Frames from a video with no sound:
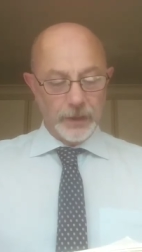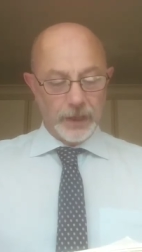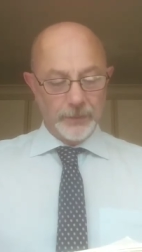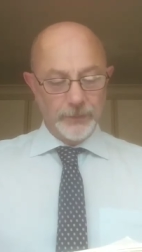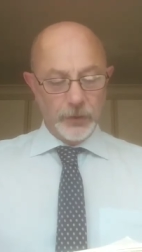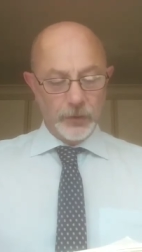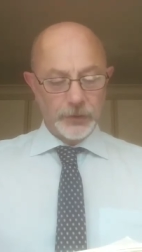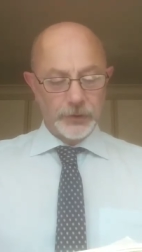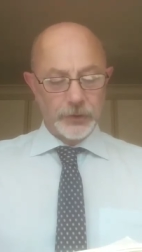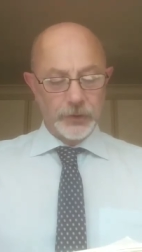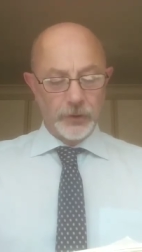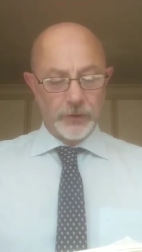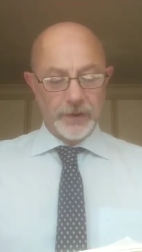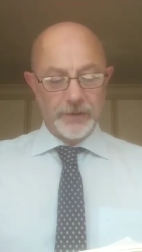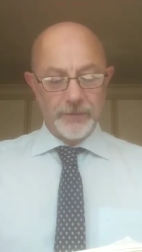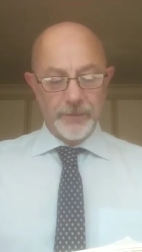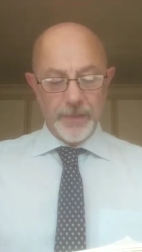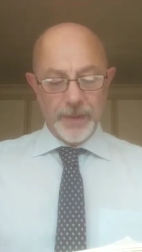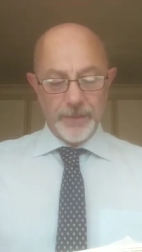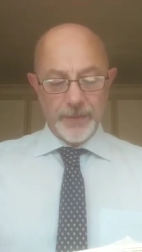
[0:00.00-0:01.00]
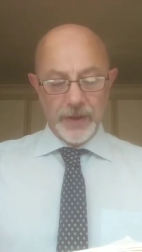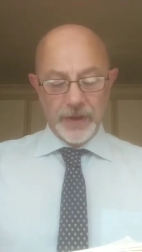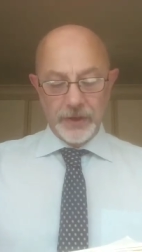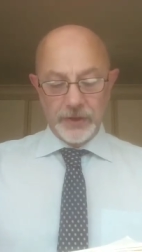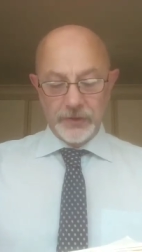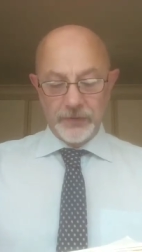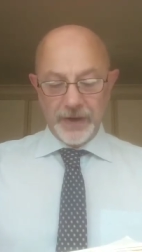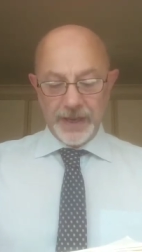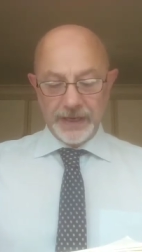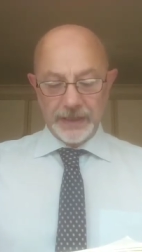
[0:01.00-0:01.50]
I'm not sure I remember her
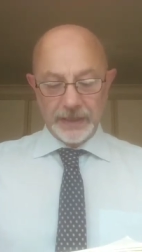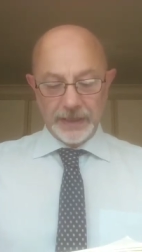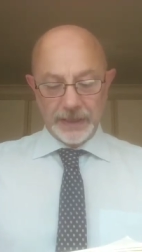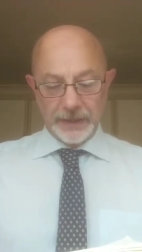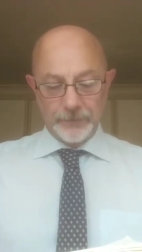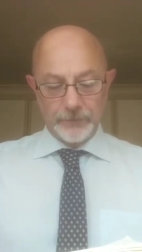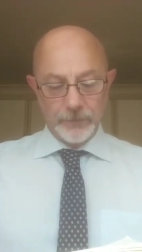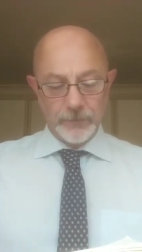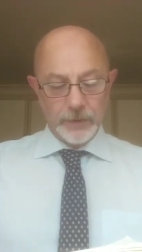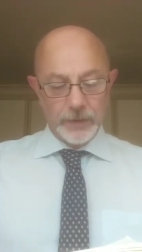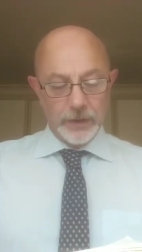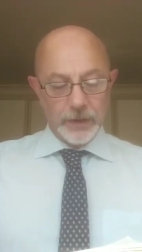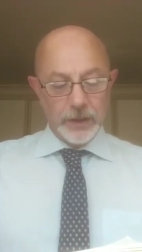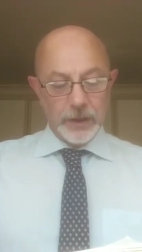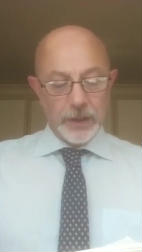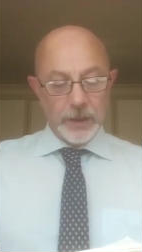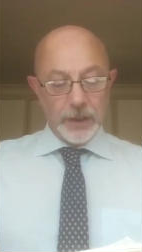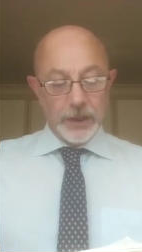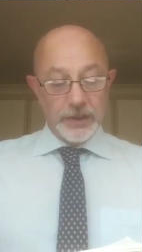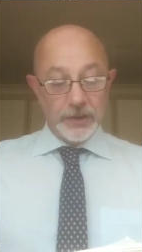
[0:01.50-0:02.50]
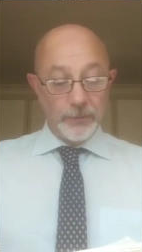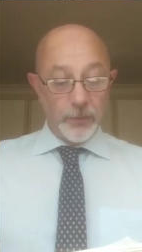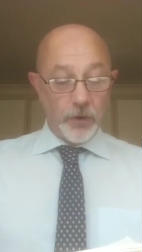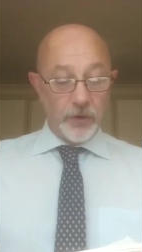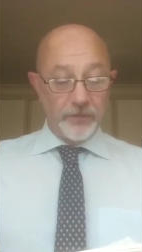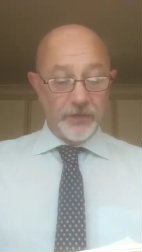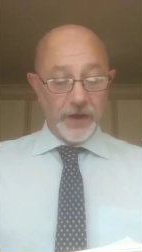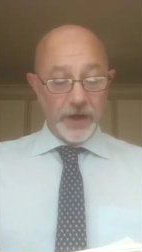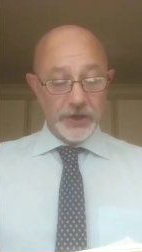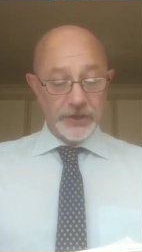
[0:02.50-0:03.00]
correctly. The
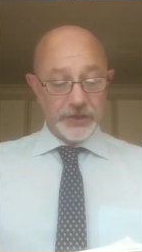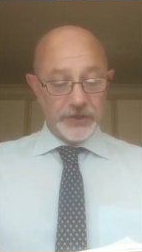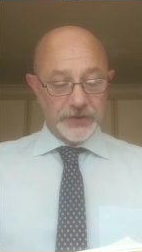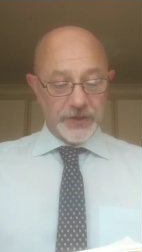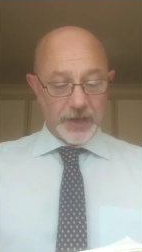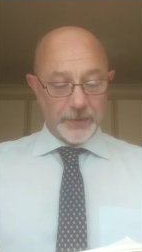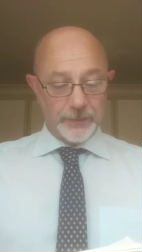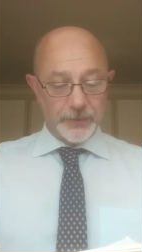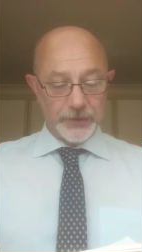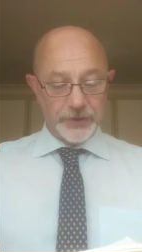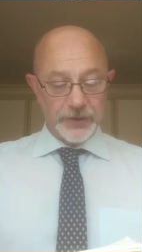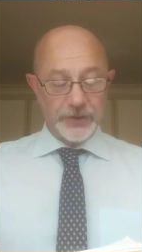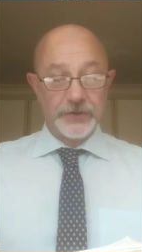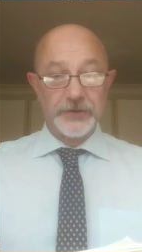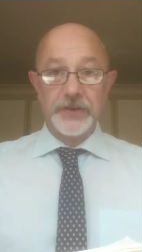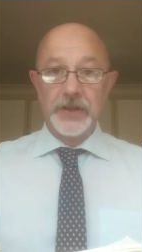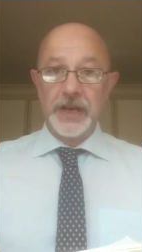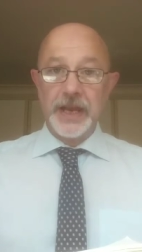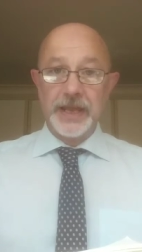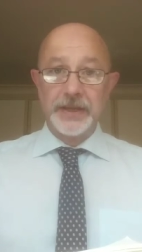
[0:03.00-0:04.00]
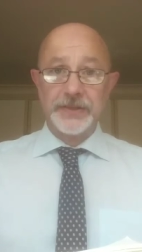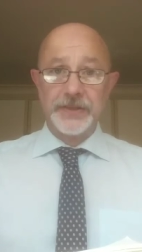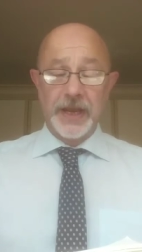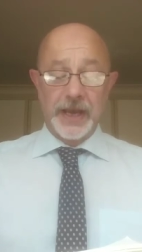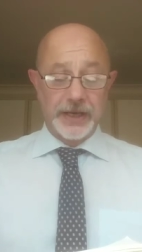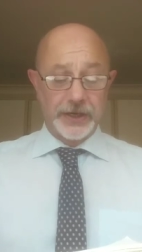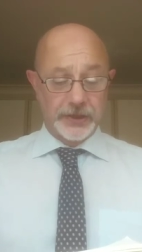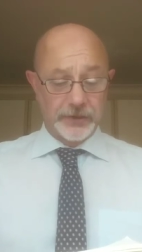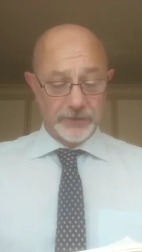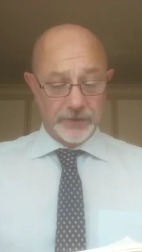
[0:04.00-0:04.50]
more versions I produce, the less
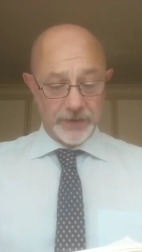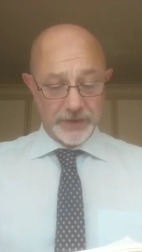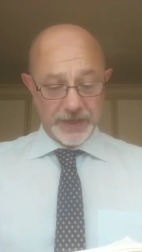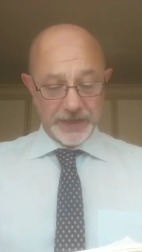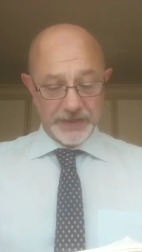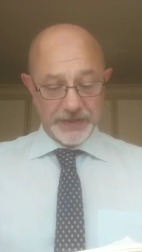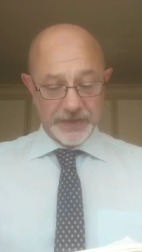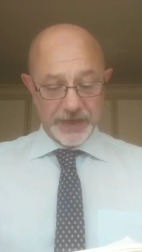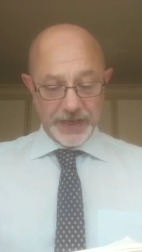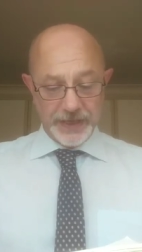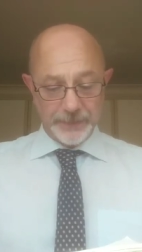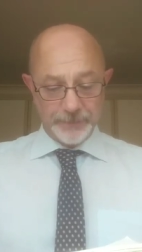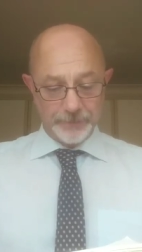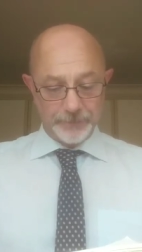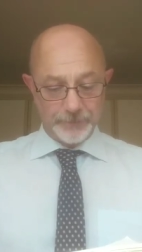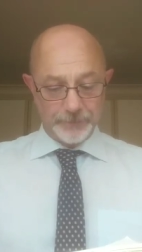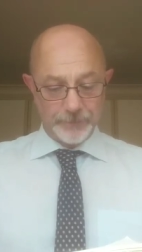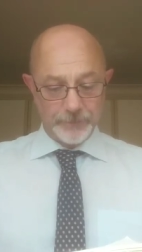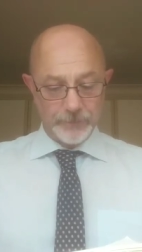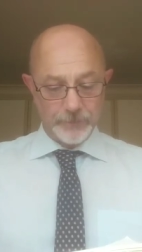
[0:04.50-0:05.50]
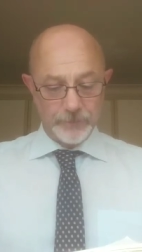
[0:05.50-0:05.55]
accurate they seem.